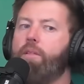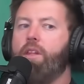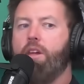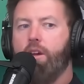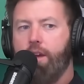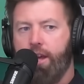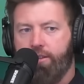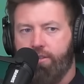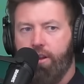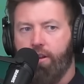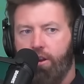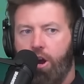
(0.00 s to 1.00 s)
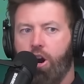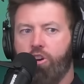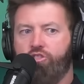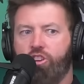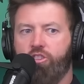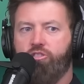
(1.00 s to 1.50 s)
Yeah. It's the
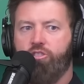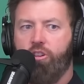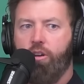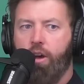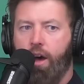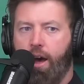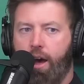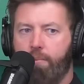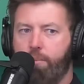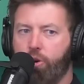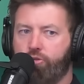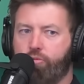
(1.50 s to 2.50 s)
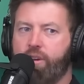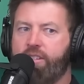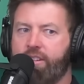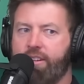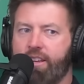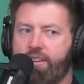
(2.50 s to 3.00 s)
largest, most
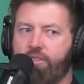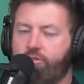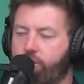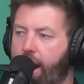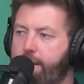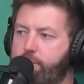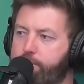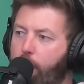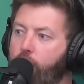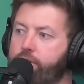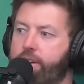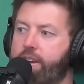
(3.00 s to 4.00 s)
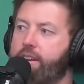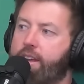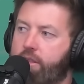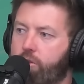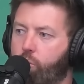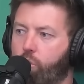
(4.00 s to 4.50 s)
recently described bovid
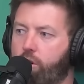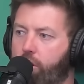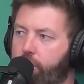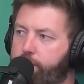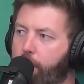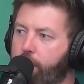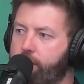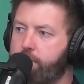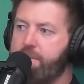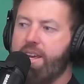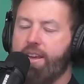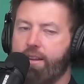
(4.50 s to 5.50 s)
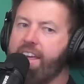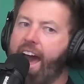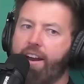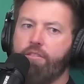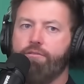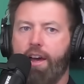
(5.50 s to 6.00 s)
in the world, bovid being
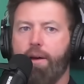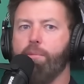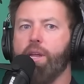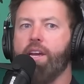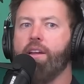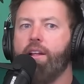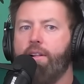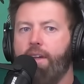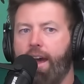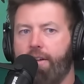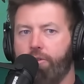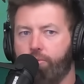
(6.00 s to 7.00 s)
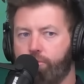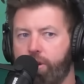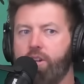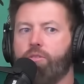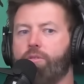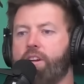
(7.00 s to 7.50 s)
cattle family. And the
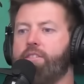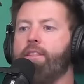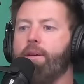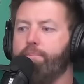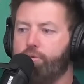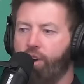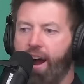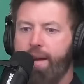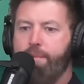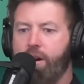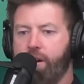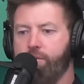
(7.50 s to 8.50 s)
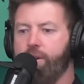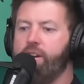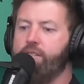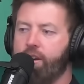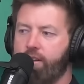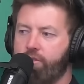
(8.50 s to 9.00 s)
real reason, the primary
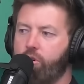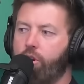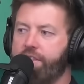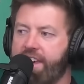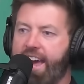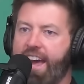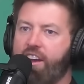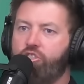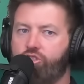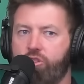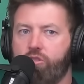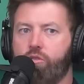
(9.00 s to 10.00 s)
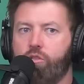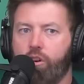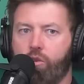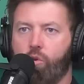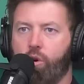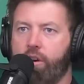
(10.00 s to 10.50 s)
reason it's called the Asian
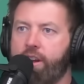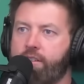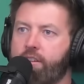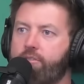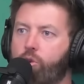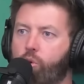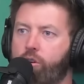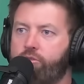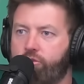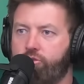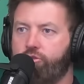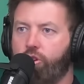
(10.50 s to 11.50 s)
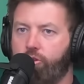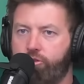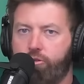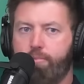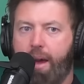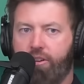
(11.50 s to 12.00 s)
unicorn is its horns are so
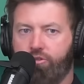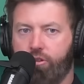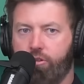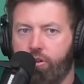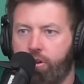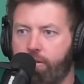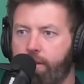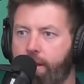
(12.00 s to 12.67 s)
symmetrical